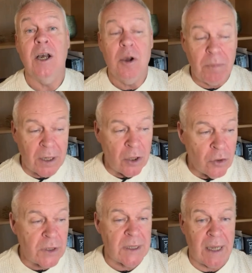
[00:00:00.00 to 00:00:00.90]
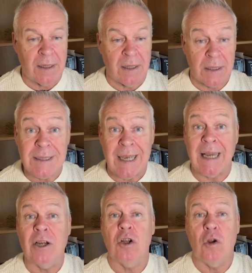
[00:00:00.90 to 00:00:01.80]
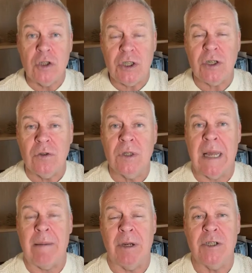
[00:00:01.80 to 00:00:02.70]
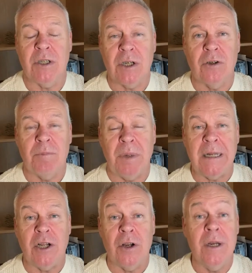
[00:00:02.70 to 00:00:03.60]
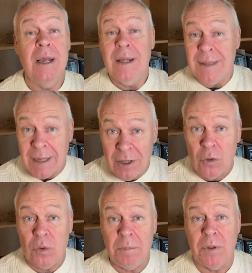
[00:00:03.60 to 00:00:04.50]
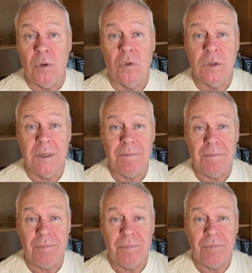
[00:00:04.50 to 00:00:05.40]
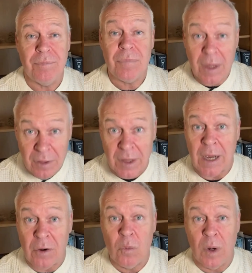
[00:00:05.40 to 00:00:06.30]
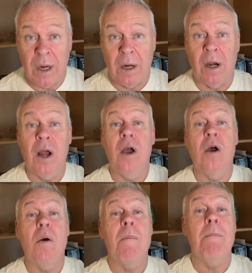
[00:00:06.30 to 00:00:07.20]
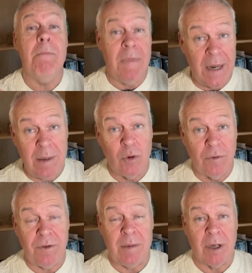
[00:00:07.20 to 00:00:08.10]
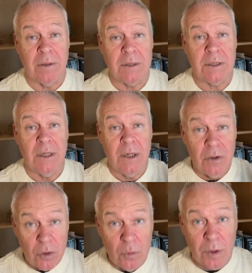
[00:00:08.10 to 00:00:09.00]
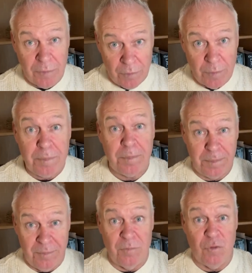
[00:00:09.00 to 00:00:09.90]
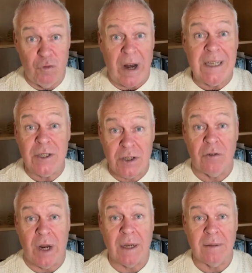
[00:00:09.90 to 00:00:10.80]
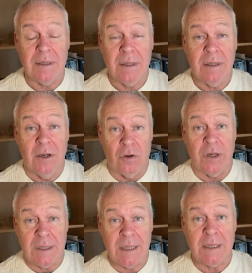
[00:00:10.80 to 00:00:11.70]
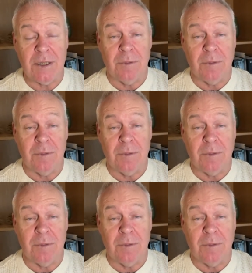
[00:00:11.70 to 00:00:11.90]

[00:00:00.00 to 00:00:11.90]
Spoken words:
but looked at the psychological damage that could be done, then lo and behold, there were many more females who were registering on the system